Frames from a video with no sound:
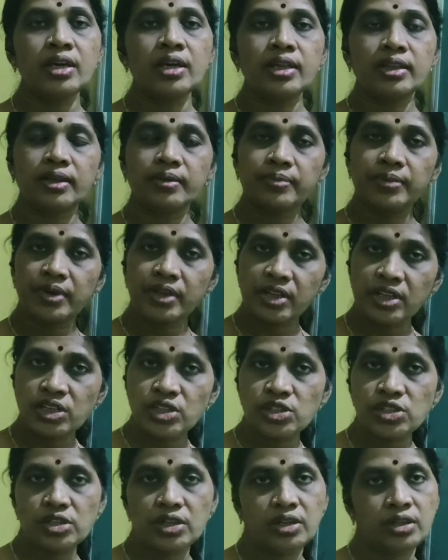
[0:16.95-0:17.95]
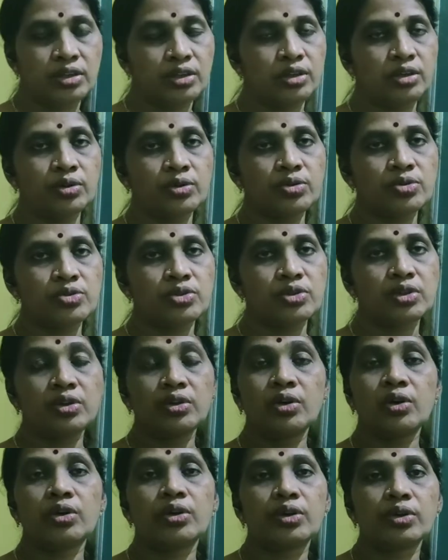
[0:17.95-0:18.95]
the British introduced in
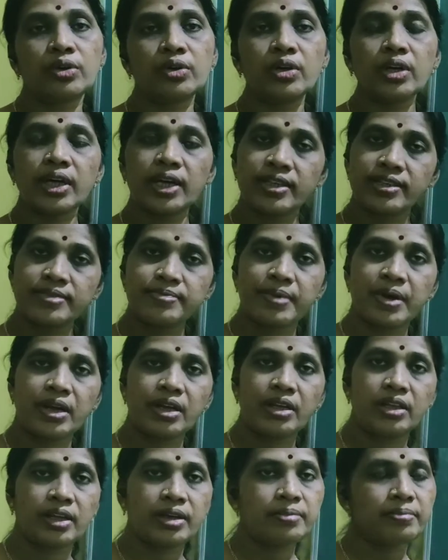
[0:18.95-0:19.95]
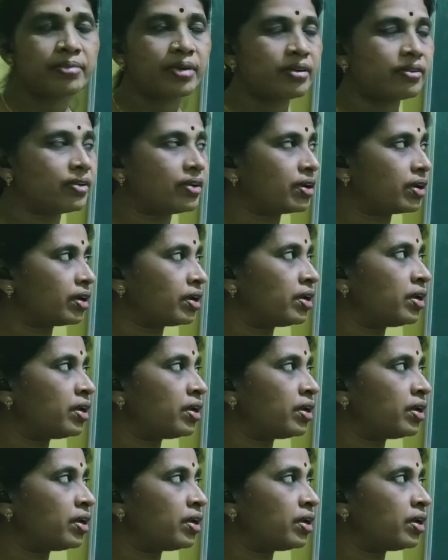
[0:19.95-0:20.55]
order to expand their power.